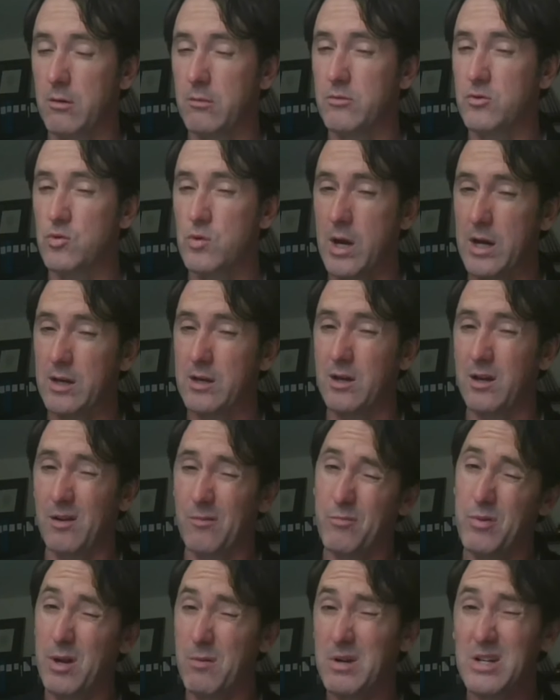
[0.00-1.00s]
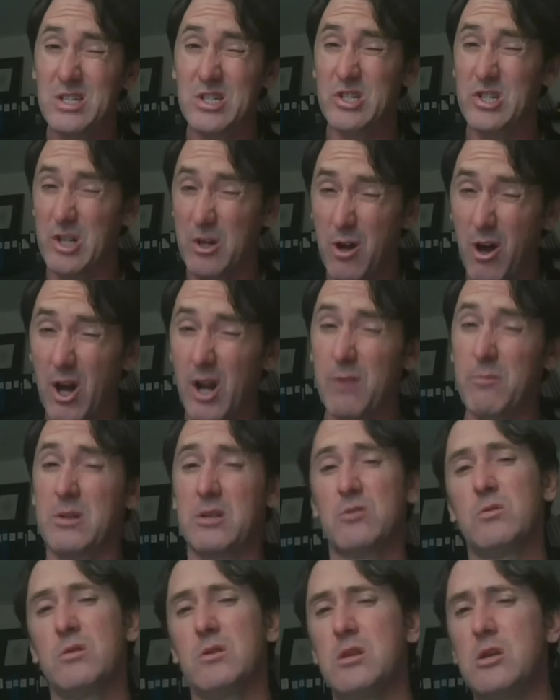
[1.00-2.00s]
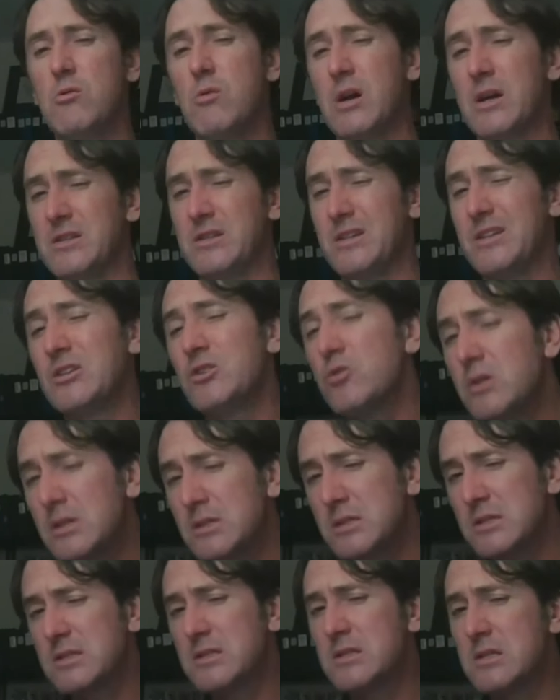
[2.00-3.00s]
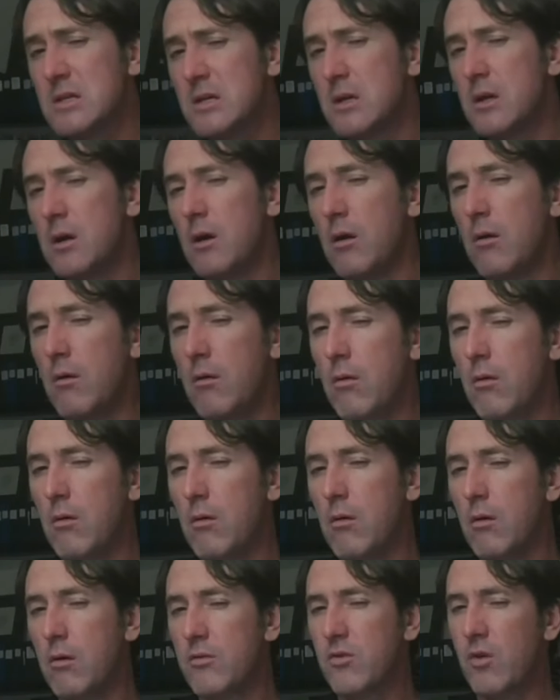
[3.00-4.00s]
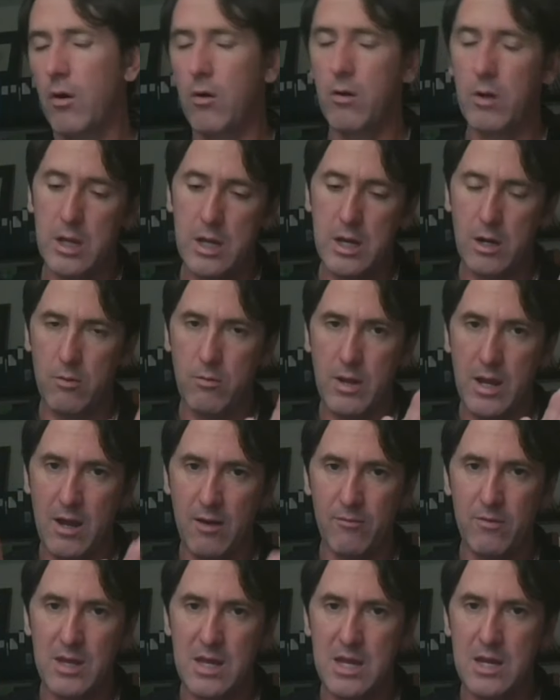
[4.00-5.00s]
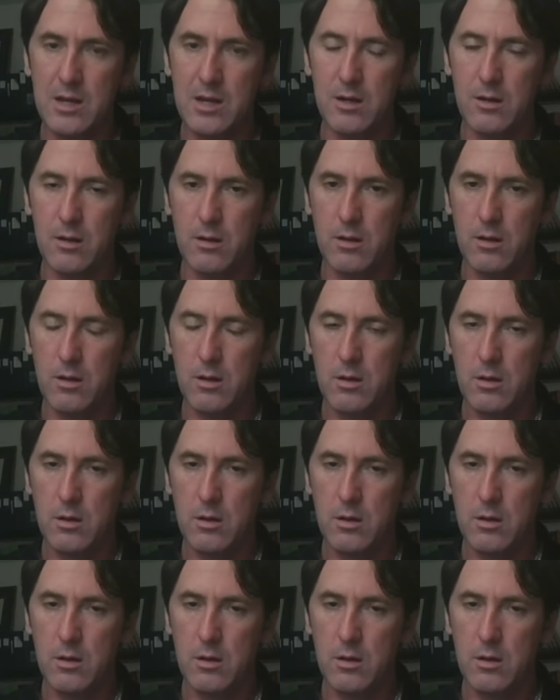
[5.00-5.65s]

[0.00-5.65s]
directed and pretty much synonymous with US interests. So here we have Eden